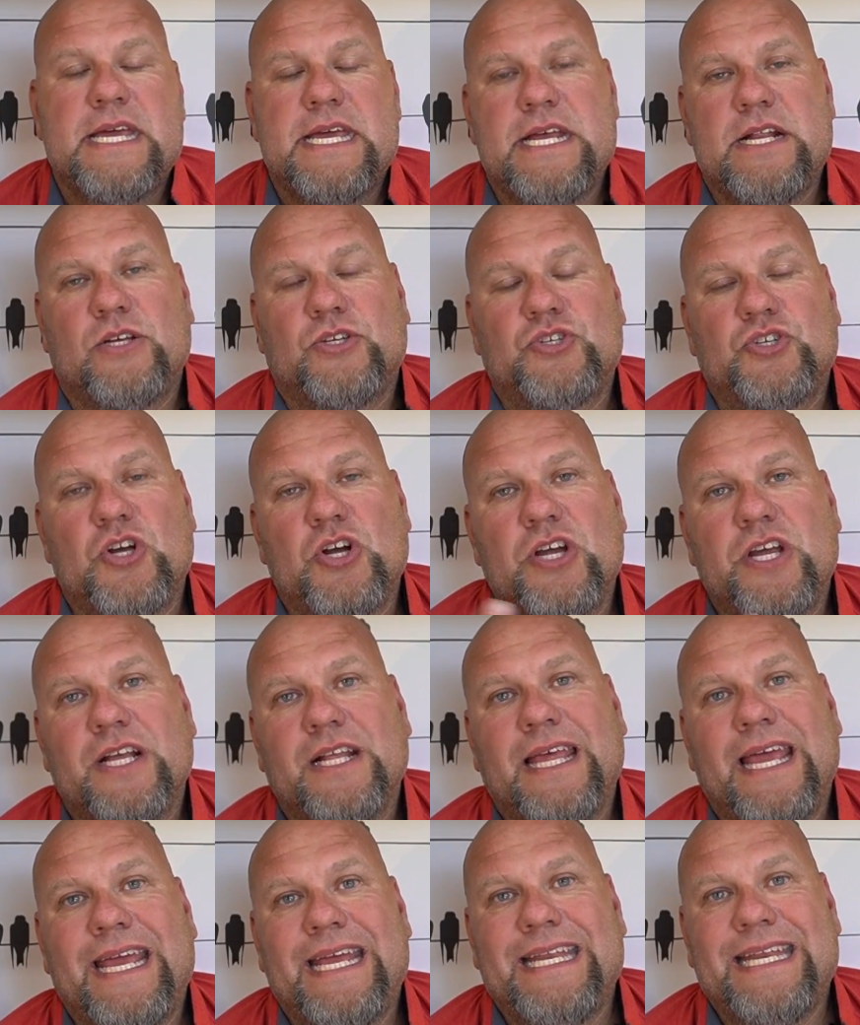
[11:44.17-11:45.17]
It'll
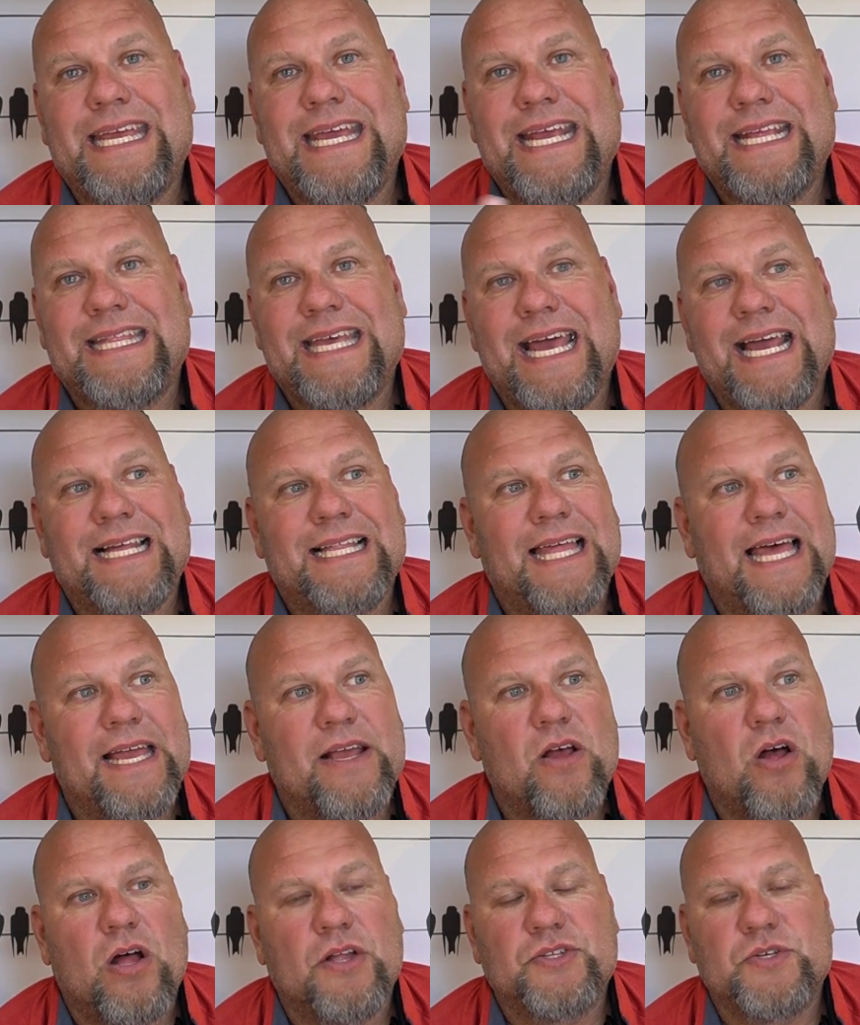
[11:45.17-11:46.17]
circulate and heat that
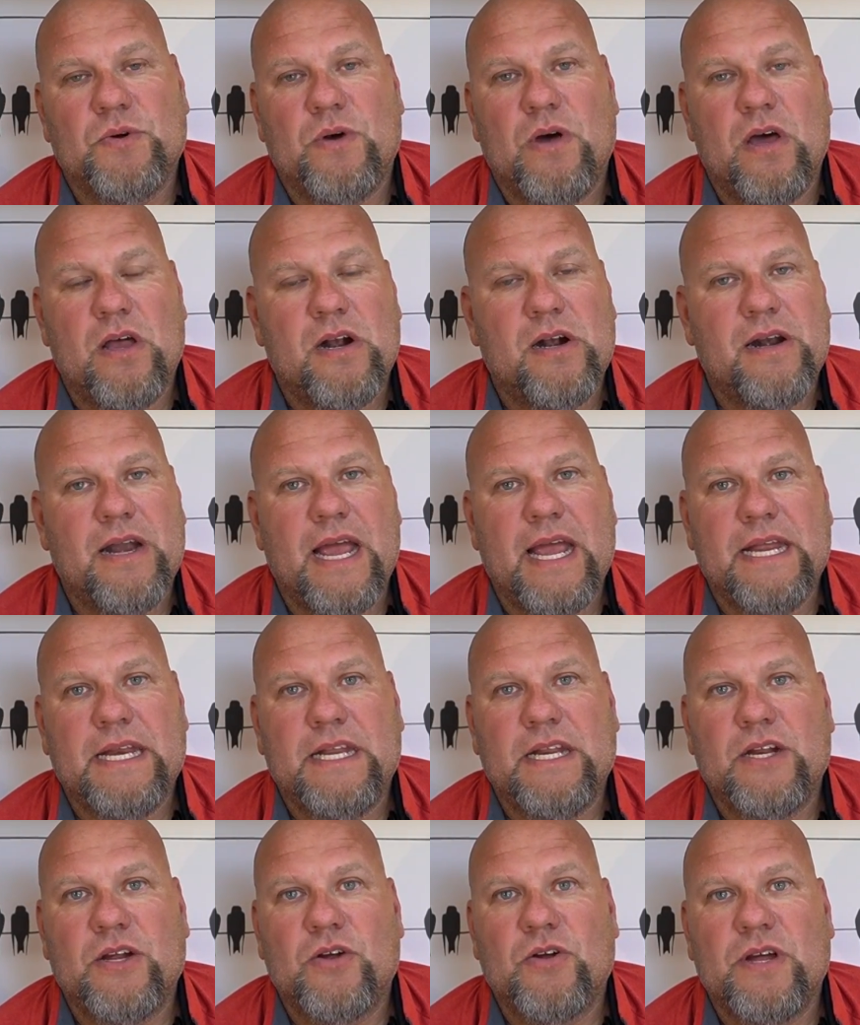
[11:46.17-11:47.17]
glycol to one
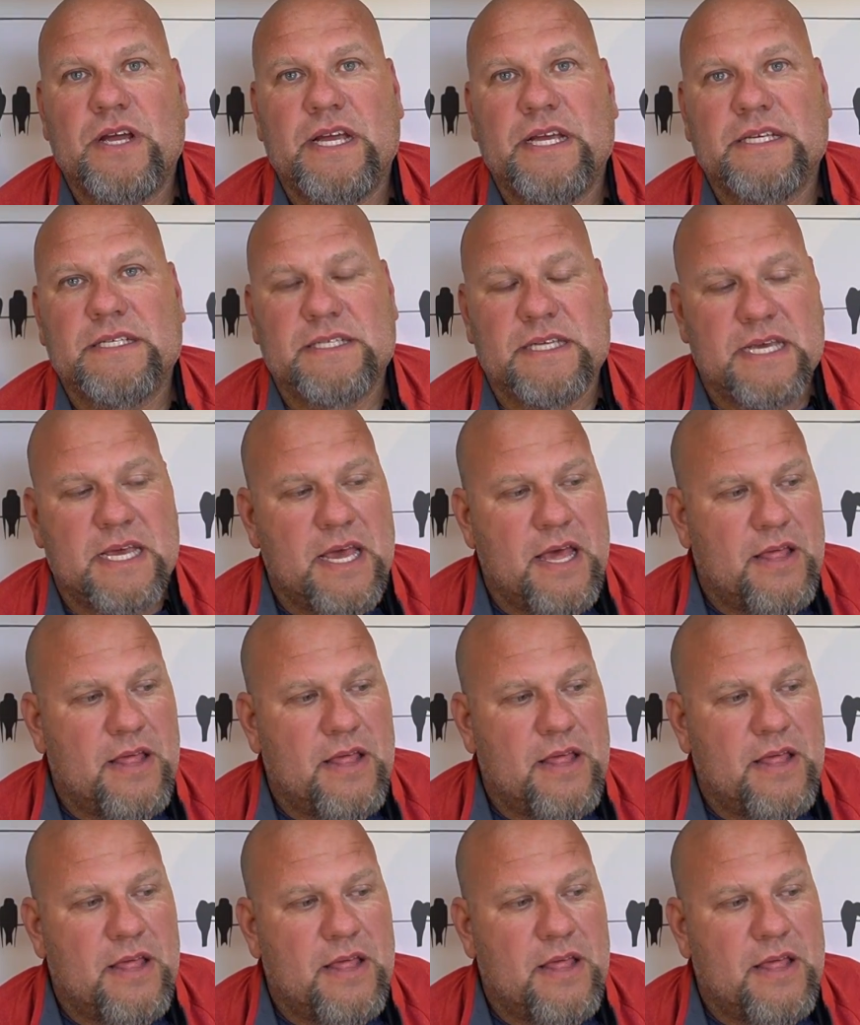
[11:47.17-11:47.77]
ninety degrees.